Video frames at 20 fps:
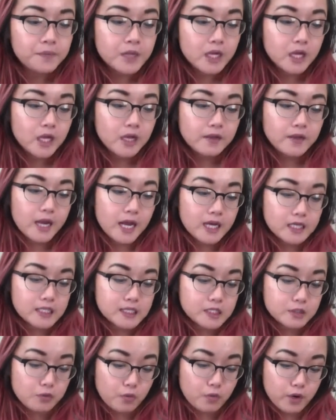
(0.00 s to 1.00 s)
The
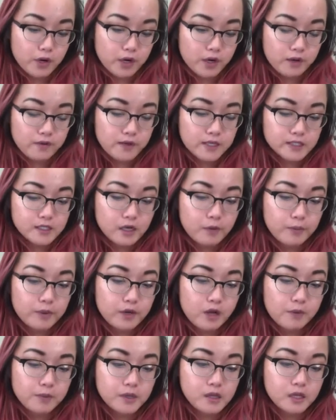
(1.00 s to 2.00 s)
next were these Up and
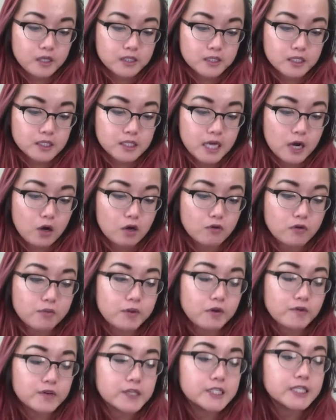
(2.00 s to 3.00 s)
Up cleansing towel
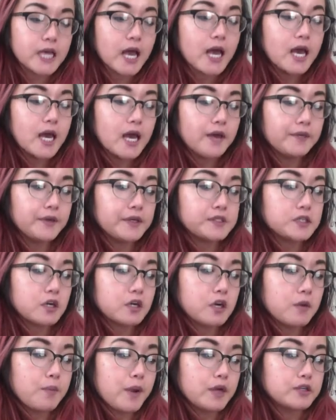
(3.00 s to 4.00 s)
removers, and these are
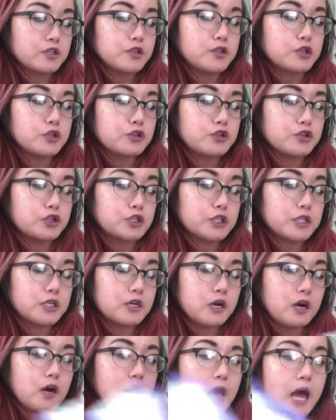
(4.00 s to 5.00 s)
compared to the
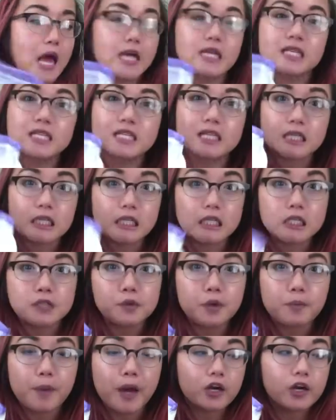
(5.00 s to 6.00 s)
Neutrogena, and these
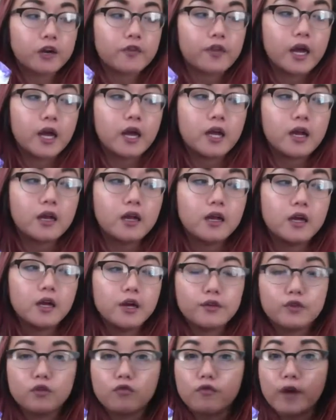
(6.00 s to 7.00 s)
were better than
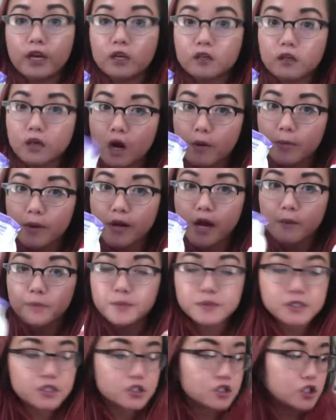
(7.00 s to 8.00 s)
the regular Up and
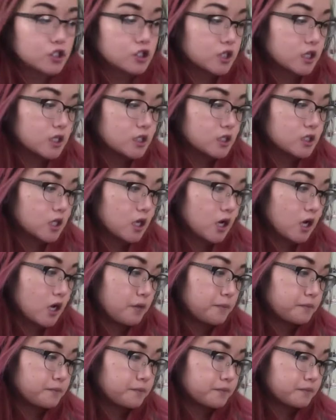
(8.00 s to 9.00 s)
Ups just because
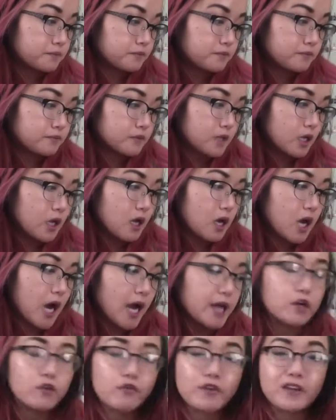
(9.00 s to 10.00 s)

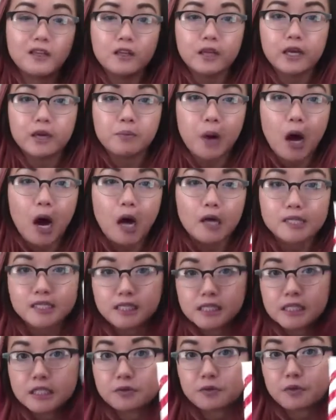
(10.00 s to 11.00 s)
I don't really like Pond's,
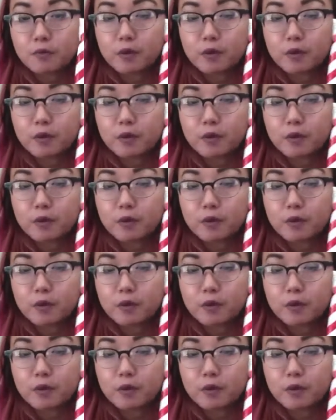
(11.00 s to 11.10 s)
and these were what